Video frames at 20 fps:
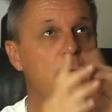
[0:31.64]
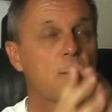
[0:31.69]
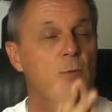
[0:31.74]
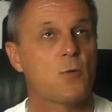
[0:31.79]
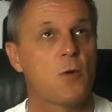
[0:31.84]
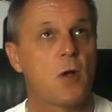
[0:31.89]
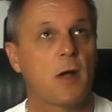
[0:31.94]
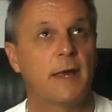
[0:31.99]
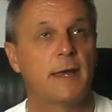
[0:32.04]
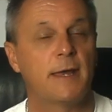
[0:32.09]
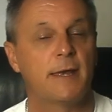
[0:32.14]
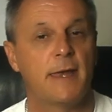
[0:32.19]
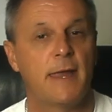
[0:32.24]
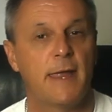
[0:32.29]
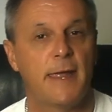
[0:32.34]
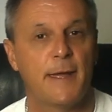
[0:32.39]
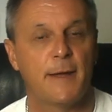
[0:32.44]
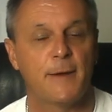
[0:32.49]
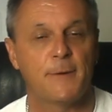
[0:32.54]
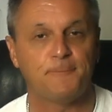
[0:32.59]
right
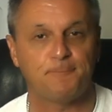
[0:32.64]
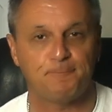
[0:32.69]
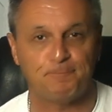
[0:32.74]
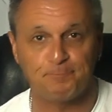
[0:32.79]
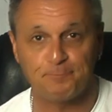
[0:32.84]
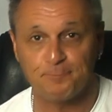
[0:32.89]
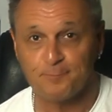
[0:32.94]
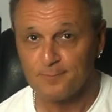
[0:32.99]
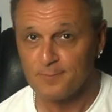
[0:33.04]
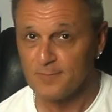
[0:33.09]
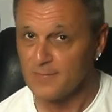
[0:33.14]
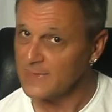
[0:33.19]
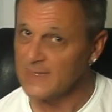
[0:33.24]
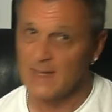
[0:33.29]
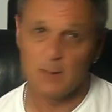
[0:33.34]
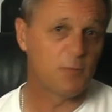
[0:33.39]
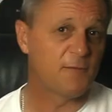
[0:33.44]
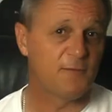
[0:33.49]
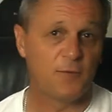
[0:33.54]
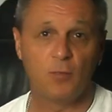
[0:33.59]
now.
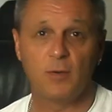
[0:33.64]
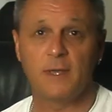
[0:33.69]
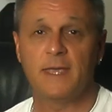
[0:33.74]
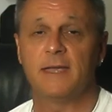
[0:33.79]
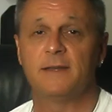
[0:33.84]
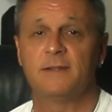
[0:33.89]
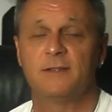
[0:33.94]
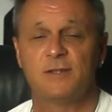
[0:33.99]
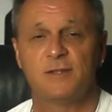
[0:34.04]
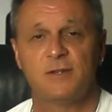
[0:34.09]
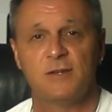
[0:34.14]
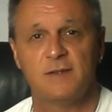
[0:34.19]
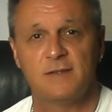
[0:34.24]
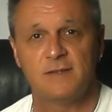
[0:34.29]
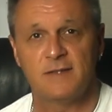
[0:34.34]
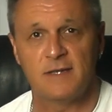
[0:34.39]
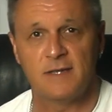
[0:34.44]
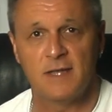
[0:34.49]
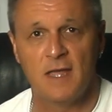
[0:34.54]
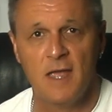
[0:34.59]
Now, before we get into
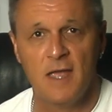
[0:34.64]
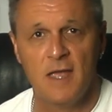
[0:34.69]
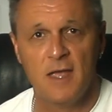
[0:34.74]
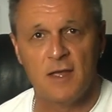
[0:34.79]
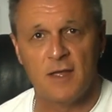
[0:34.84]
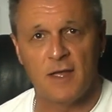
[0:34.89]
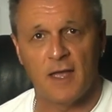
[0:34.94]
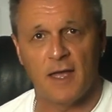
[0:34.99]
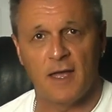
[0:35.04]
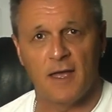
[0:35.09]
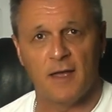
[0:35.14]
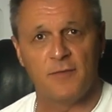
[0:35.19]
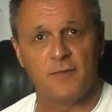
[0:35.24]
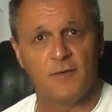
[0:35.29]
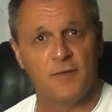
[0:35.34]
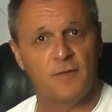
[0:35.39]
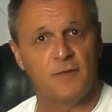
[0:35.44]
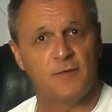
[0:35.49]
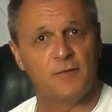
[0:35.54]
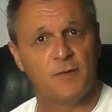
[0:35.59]
choosing uh,
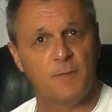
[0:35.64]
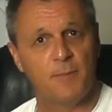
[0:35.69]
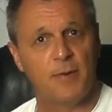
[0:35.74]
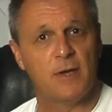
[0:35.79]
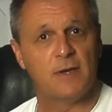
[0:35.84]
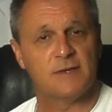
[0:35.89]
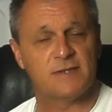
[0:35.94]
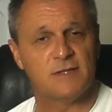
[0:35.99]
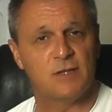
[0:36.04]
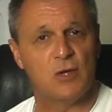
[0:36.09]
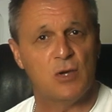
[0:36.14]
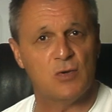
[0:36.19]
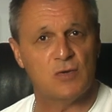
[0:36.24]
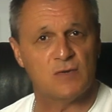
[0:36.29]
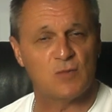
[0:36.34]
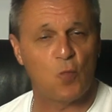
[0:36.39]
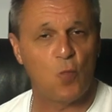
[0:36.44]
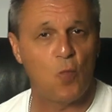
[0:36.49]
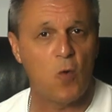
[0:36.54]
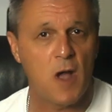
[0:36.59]
the, the person
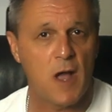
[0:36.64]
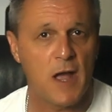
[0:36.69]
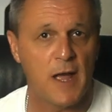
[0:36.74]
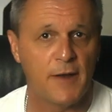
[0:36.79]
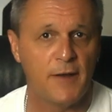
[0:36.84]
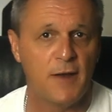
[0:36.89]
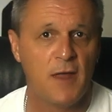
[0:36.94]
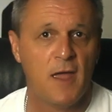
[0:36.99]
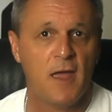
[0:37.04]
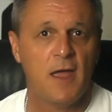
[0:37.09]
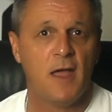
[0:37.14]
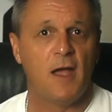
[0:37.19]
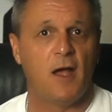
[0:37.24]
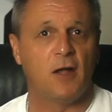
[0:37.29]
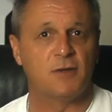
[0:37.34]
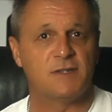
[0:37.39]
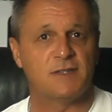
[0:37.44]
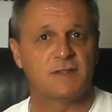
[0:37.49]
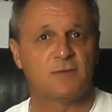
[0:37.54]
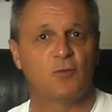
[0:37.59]
who's won,
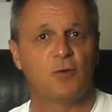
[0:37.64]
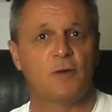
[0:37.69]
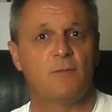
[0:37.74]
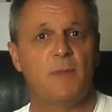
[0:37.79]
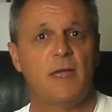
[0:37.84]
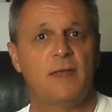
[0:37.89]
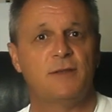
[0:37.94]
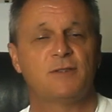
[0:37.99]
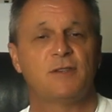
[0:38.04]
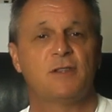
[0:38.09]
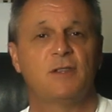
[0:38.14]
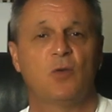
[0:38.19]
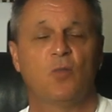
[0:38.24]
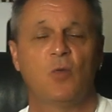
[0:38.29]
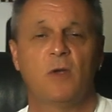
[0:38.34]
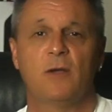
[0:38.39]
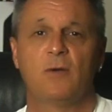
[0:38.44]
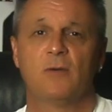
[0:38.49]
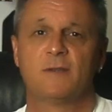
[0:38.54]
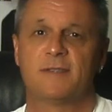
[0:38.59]
I just want to mention that
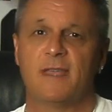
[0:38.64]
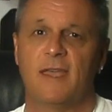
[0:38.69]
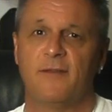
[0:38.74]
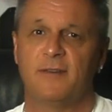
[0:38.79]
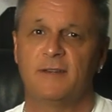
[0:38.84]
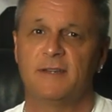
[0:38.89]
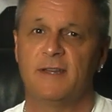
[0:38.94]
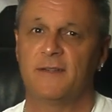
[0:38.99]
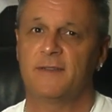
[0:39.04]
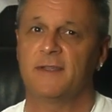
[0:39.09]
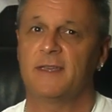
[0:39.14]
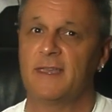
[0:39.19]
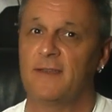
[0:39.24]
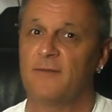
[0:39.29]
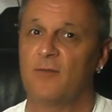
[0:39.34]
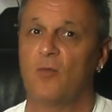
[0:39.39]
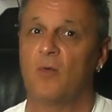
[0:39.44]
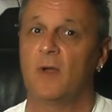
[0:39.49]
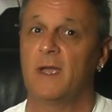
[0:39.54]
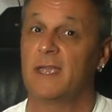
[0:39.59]
we also have another
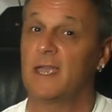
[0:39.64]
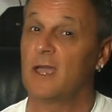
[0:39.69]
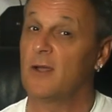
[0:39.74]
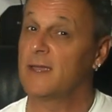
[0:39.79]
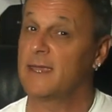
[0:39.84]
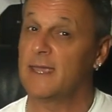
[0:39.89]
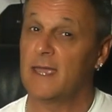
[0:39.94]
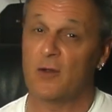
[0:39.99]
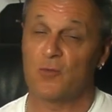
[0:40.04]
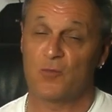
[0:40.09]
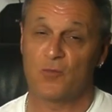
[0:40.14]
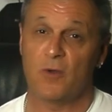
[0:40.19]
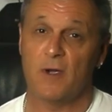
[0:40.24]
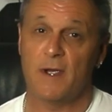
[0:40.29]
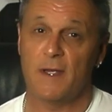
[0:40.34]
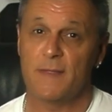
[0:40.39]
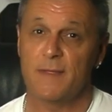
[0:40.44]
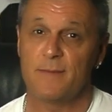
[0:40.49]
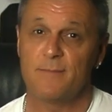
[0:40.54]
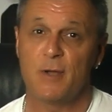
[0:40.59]
giveaway going out
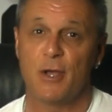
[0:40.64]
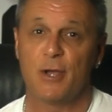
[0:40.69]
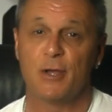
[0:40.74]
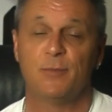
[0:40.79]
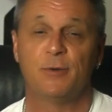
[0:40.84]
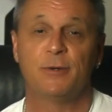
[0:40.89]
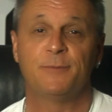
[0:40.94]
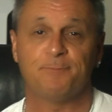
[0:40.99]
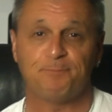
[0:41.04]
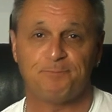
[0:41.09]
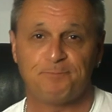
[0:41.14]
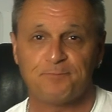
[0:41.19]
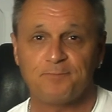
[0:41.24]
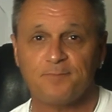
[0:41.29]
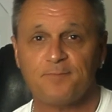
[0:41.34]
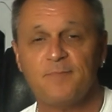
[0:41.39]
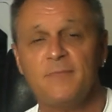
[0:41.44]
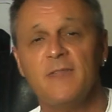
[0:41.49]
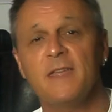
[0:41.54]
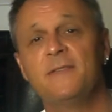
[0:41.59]
right at the moment
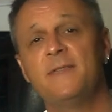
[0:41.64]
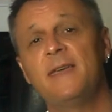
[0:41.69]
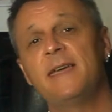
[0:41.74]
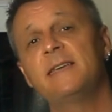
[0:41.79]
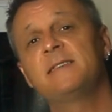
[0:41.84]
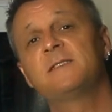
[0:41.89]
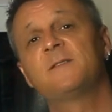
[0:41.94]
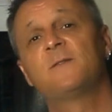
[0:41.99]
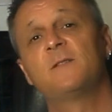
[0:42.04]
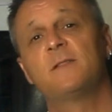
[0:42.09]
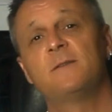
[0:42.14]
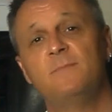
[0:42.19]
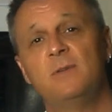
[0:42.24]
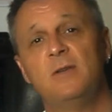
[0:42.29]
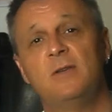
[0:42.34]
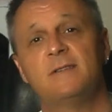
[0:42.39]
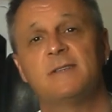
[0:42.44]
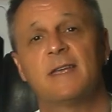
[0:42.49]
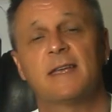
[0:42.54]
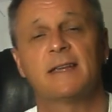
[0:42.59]
and that is for the
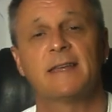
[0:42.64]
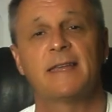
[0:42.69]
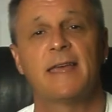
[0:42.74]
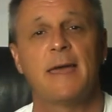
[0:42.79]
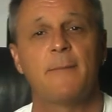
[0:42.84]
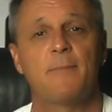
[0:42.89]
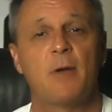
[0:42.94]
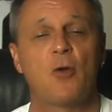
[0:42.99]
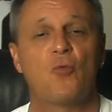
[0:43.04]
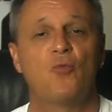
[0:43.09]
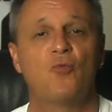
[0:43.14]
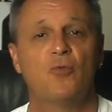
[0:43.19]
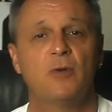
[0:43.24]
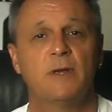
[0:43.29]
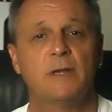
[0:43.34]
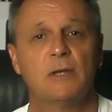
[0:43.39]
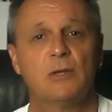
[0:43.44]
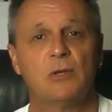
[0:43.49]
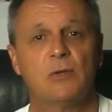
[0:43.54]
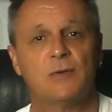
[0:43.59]
Music Lab
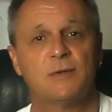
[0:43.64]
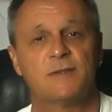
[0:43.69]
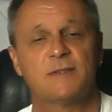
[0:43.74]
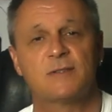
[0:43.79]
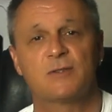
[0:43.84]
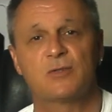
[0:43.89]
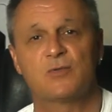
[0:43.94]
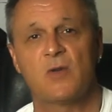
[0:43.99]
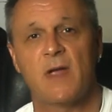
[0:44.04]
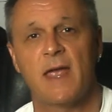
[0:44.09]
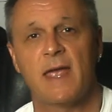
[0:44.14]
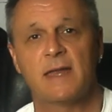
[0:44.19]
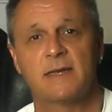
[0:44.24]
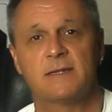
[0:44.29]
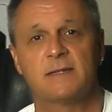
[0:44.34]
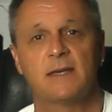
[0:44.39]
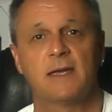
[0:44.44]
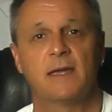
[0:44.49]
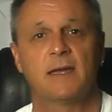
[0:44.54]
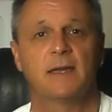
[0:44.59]
Real
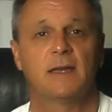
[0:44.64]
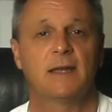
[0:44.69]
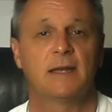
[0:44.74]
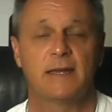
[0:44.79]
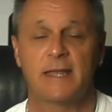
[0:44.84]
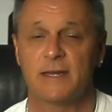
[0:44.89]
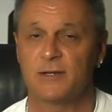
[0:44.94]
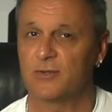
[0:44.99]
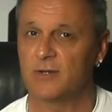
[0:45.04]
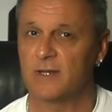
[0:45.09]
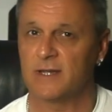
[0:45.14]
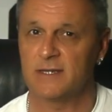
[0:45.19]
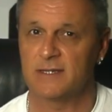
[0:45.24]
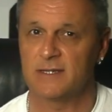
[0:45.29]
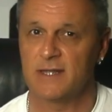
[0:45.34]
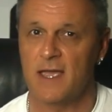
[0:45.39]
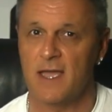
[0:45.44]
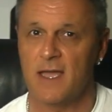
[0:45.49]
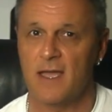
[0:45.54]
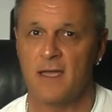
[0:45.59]
Strat uh, electric
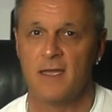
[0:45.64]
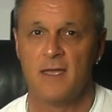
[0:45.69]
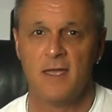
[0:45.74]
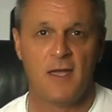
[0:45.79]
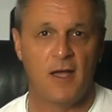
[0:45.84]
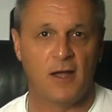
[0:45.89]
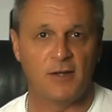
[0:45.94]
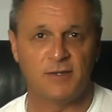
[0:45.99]
guitar. I